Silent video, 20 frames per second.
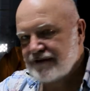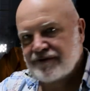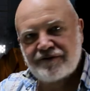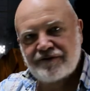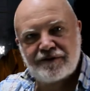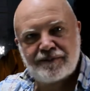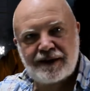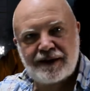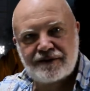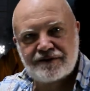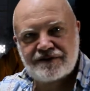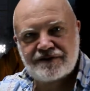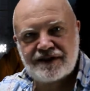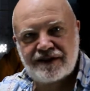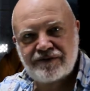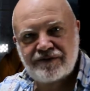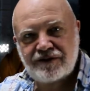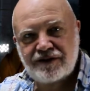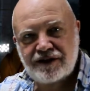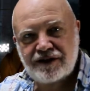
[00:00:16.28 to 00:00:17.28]
for about
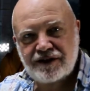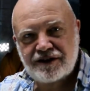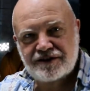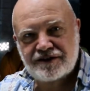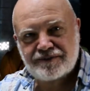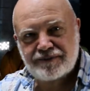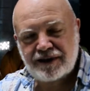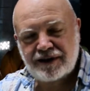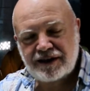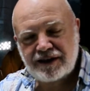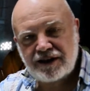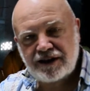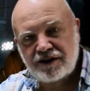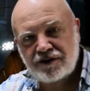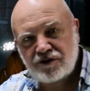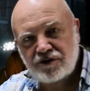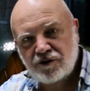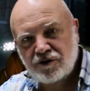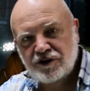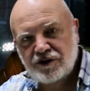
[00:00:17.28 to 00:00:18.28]
7 years making
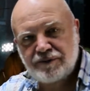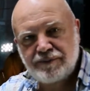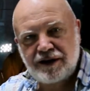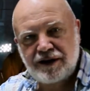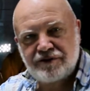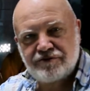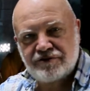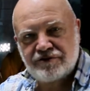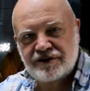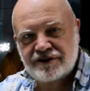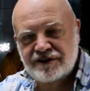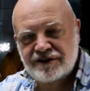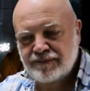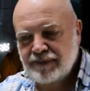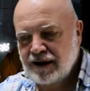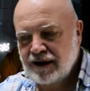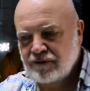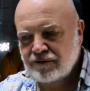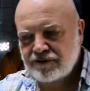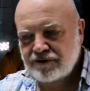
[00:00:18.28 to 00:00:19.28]
documentaries
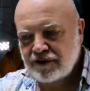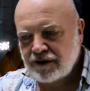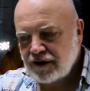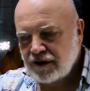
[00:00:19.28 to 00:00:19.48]
about